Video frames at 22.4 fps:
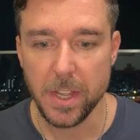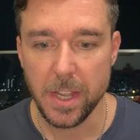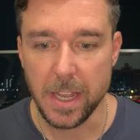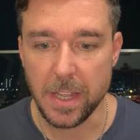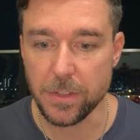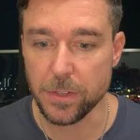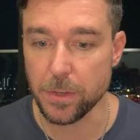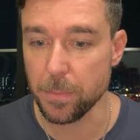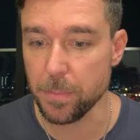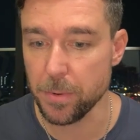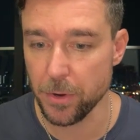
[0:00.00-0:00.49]

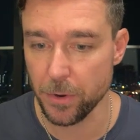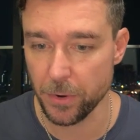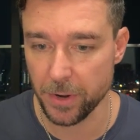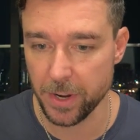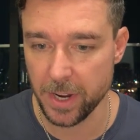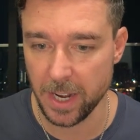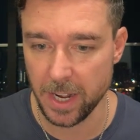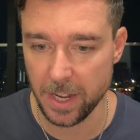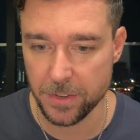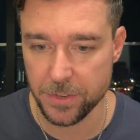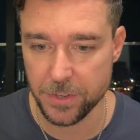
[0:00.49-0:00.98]
into pure
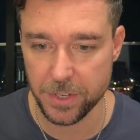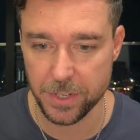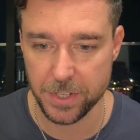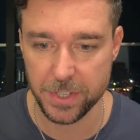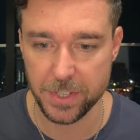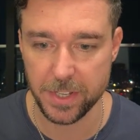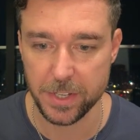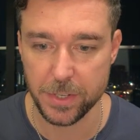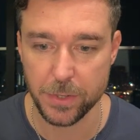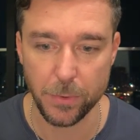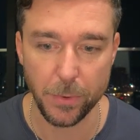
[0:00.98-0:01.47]

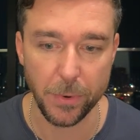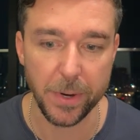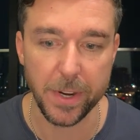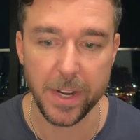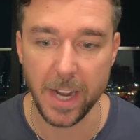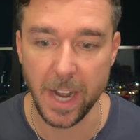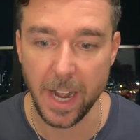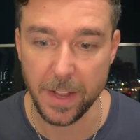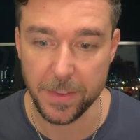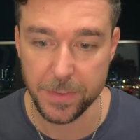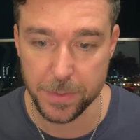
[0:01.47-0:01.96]
consciousness or
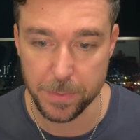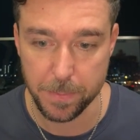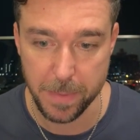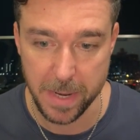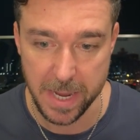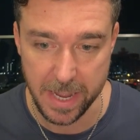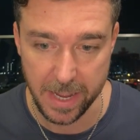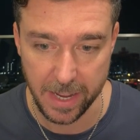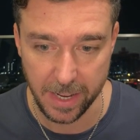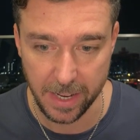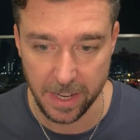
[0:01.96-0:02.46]
God's
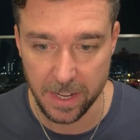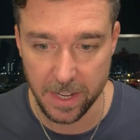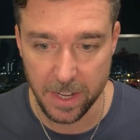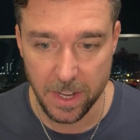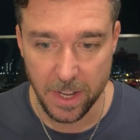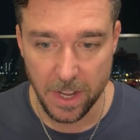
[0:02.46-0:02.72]
being,